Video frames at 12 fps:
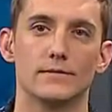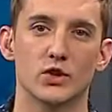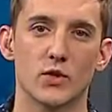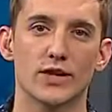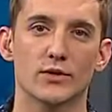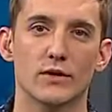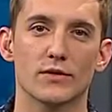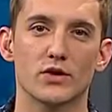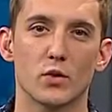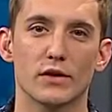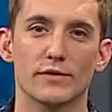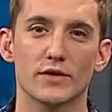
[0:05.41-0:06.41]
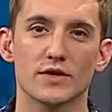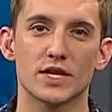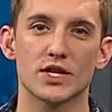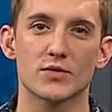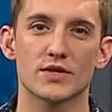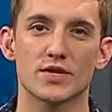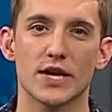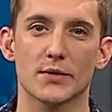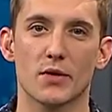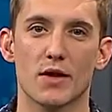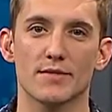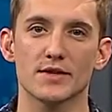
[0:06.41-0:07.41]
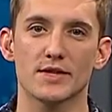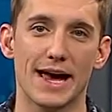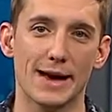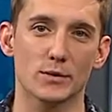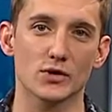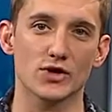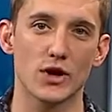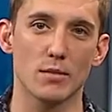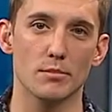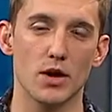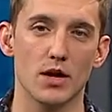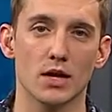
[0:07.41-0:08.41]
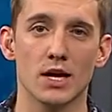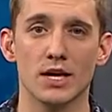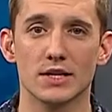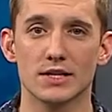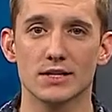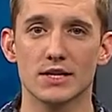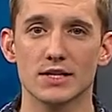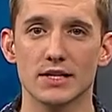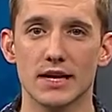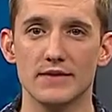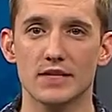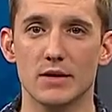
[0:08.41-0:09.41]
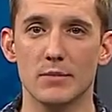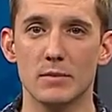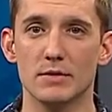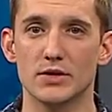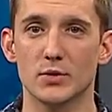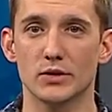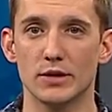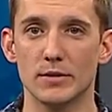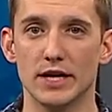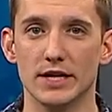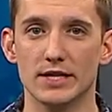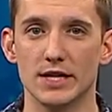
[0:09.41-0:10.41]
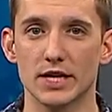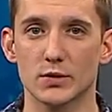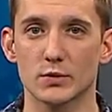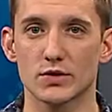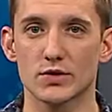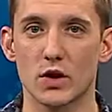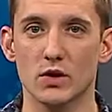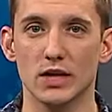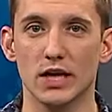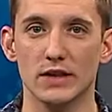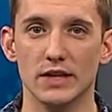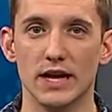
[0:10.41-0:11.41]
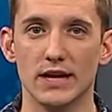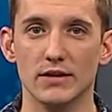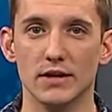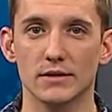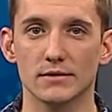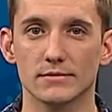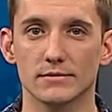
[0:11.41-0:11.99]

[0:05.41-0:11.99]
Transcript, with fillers: Director of the 21st Century Sailor Office, Admiral Sean Buck, discussed the Navy's commitment to eliminating sexual assault in the Navy.